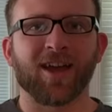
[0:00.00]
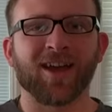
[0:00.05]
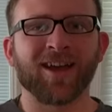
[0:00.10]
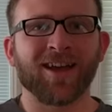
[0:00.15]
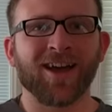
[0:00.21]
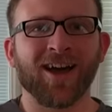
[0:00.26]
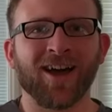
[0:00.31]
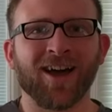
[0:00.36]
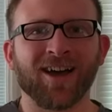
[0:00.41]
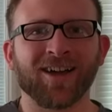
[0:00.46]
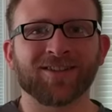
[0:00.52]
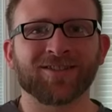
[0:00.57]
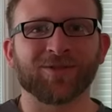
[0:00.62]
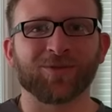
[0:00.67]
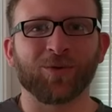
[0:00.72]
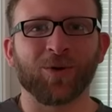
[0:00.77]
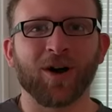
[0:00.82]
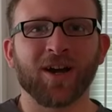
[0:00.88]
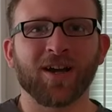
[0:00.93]
Hey guys,
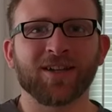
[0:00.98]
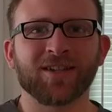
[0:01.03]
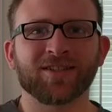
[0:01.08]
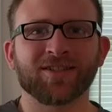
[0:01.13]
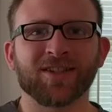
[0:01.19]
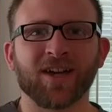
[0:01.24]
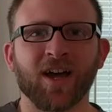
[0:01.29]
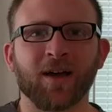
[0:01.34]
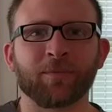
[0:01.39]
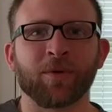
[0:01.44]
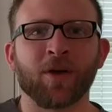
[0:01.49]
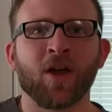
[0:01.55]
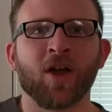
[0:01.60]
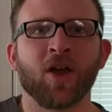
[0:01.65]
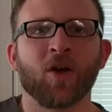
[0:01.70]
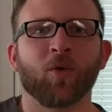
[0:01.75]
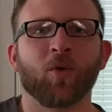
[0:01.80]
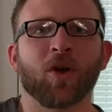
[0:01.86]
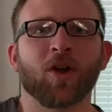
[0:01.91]
what is up?
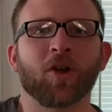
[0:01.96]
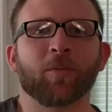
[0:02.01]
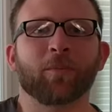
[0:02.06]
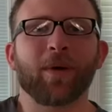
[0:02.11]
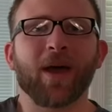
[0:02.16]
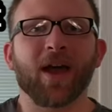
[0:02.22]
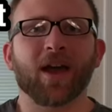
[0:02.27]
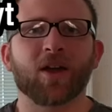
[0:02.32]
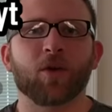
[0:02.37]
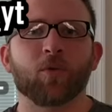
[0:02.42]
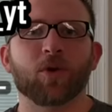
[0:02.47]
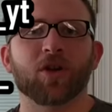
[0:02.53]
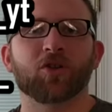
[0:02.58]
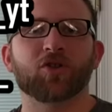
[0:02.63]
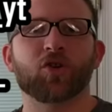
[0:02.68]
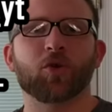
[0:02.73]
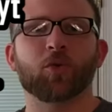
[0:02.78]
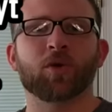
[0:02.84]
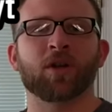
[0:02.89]
We are back and we
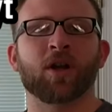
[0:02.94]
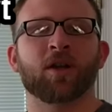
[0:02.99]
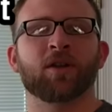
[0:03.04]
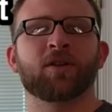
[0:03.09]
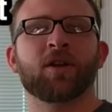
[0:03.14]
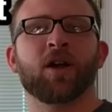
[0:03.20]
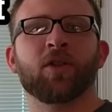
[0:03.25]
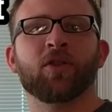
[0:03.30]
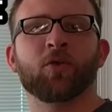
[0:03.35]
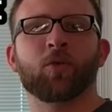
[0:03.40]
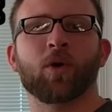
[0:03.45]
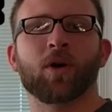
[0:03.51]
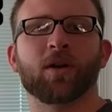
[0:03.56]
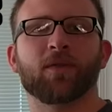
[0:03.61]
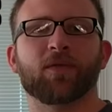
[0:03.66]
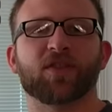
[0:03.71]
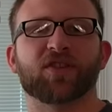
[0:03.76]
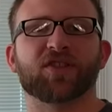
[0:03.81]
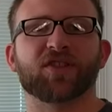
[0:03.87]
are doing another
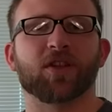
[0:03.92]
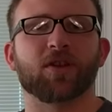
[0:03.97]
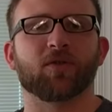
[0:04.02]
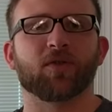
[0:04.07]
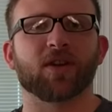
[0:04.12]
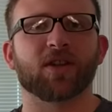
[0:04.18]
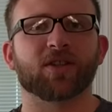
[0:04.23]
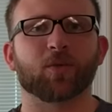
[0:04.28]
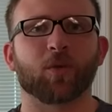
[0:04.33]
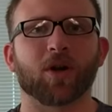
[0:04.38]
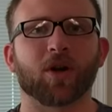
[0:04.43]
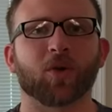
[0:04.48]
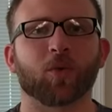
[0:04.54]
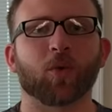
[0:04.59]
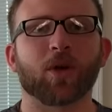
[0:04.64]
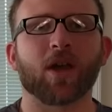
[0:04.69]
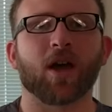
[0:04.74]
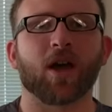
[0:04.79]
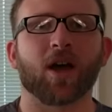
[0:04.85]
one of the series
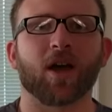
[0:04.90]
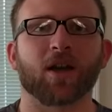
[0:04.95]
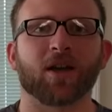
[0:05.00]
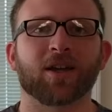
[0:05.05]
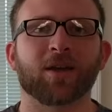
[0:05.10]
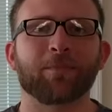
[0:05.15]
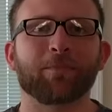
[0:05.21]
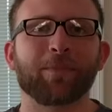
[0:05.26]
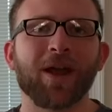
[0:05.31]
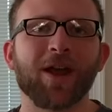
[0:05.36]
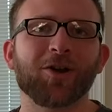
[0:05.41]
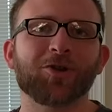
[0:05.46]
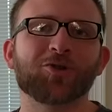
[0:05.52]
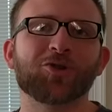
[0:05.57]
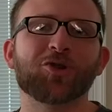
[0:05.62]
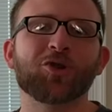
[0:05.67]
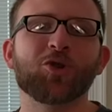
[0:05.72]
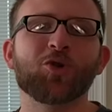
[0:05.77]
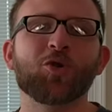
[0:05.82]
where we
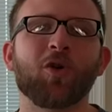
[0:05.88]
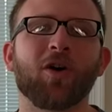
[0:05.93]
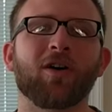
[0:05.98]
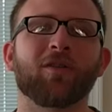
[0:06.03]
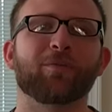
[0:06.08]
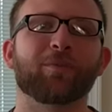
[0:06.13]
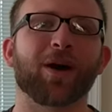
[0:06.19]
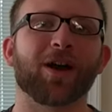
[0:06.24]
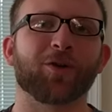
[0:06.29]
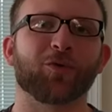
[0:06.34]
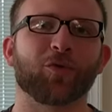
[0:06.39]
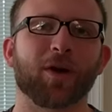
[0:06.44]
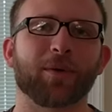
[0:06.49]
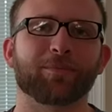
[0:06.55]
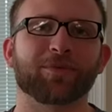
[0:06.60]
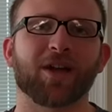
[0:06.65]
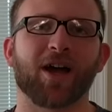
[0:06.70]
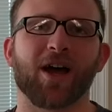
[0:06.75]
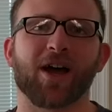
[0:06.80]
compare two of my
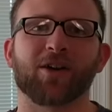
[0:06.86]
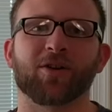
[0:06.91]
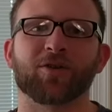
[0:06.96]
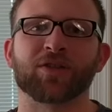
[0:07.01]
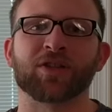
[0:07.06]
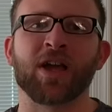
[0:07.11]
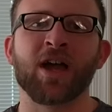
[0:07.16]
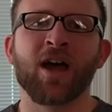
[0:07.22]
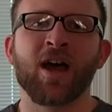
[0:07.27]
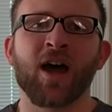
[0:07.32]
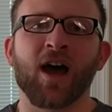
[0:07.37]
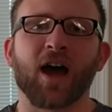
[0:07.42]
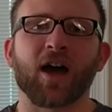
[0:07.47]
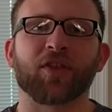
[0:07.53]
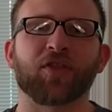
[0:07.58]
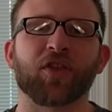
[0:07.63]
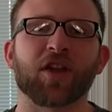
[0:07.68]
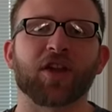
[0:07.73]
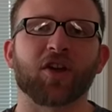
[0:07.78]
reptiles.
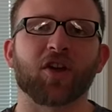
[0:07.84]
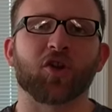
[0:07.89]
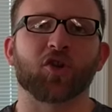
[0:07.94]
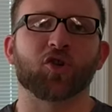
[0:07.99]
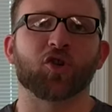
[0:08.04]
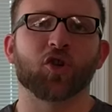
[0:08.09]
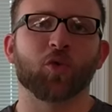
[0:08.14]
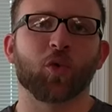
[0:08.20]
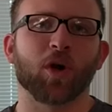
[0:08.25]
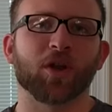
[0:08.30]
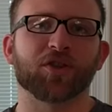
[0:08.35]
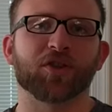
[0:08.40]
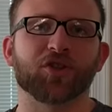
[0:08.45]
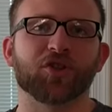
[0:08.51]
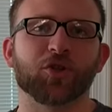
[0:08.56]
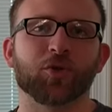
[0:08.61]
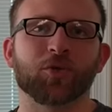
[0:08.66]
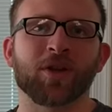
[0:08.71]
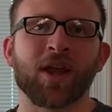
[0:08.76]
I think a good one to
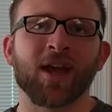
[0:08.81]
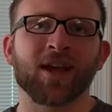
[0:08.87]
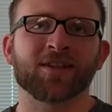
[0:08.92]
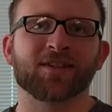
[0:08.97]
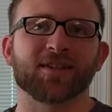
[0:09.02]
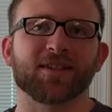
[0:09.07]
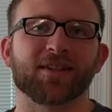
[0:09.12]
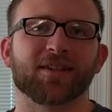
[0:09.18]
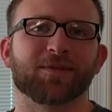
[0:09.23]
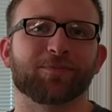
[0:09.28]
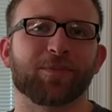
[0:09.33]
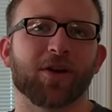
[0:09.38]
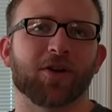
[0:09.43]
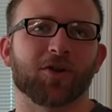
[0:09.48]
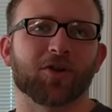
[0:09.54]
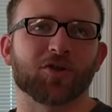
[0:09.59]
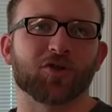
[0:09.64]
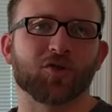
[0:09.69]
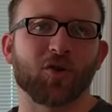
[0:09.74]
do next is
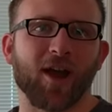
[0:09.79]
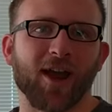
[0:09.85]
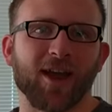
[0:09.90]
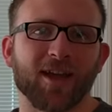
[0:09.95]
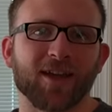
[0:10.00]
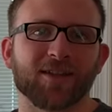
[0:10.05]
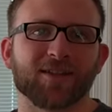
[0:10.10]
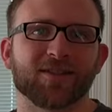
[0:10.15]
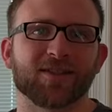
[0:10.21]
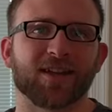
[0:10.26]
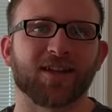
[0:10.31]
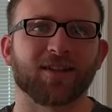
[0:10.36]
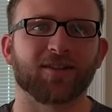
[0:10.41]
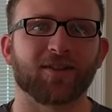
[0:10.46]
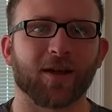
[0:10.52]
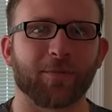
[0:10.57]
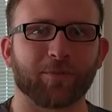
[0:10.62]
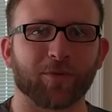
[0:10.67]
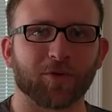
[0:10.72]
bearded dragons
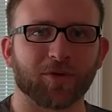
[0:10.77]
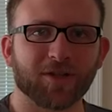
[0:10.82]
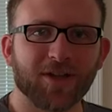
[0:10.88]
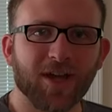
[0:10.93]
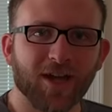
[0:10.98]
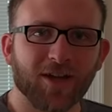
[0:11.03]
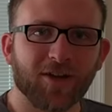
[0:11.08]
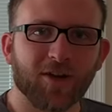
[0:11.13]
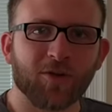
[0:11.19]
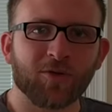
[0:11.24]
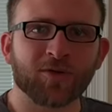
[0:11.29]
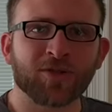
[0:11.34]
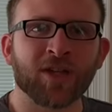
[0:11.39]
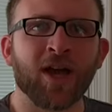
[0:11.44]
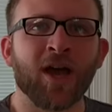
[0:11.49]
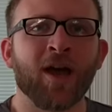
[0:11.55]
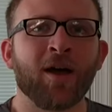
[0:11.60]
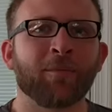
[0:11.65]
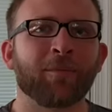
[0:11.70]
and leopard geckos.